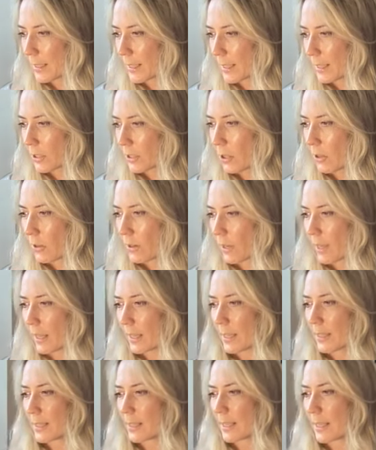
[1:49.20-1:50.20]
"I don't
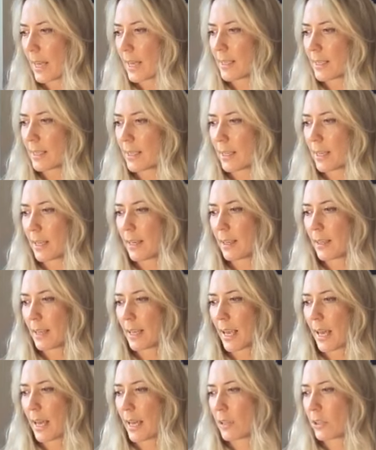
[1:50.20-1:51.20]
like standing near
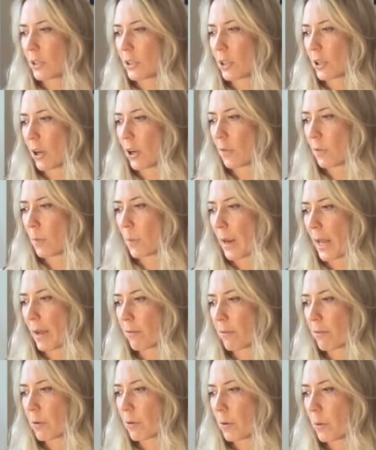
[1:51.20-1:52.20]
the edge of a
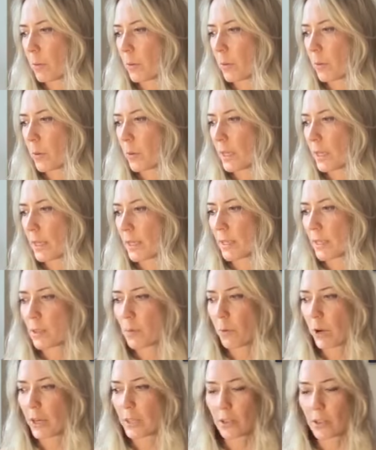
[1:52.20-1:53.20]
platform when an
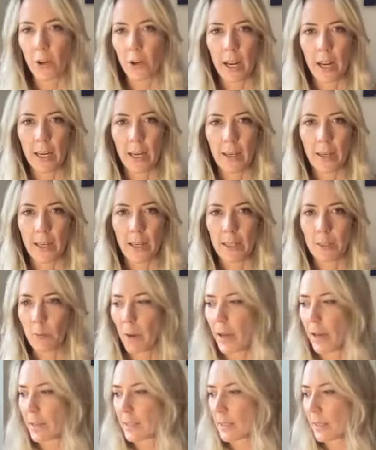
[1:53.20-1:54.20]
express train is
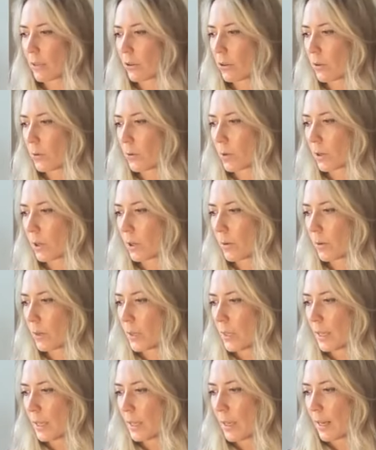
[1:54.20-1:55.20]
passing through.
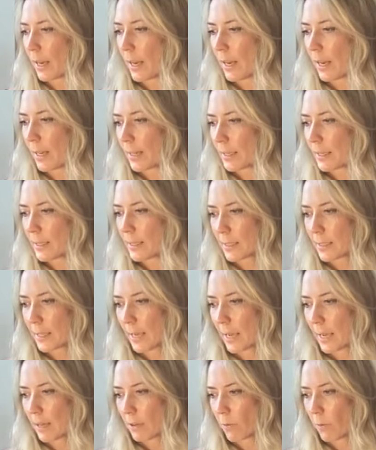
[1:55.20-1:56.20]
I like to
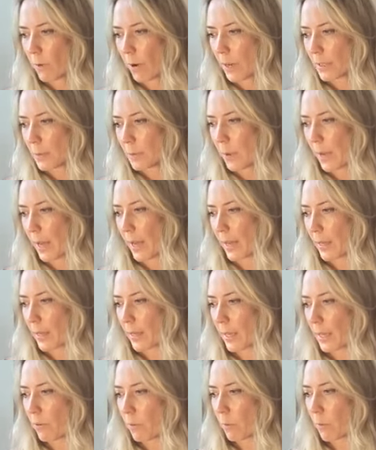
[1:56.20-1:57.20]
stand right back
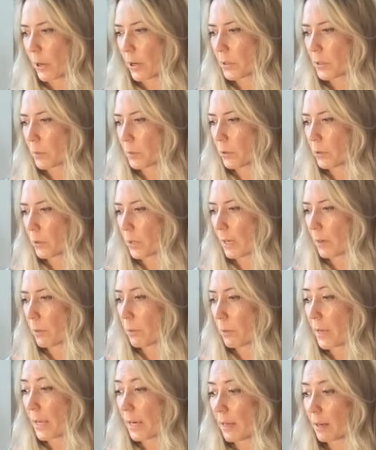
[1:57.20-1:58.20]
and, if possible, get a
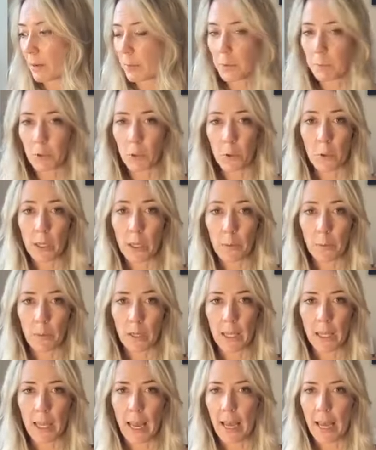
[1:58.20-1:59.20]
pillow between
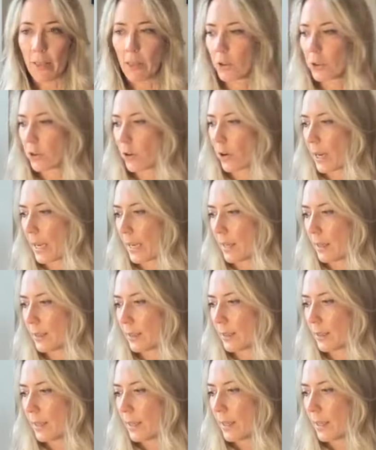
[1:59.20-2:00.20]
me and the
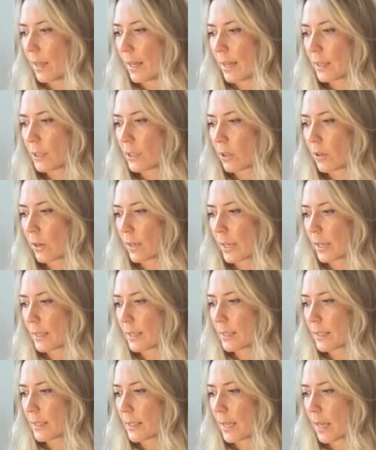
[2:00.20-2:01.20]
train. I don't
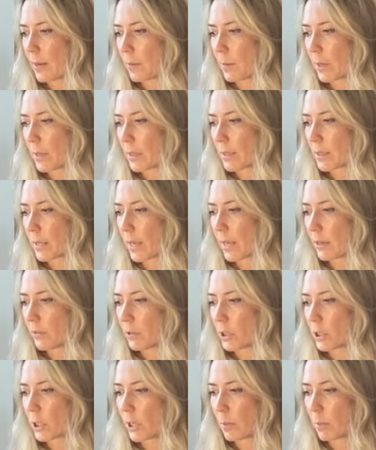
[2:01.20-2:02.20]
like to stand by the side
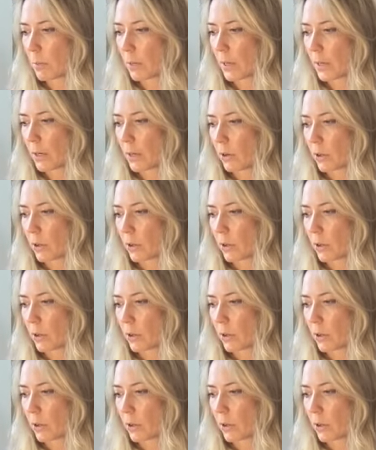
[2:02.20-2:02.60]
of a ship and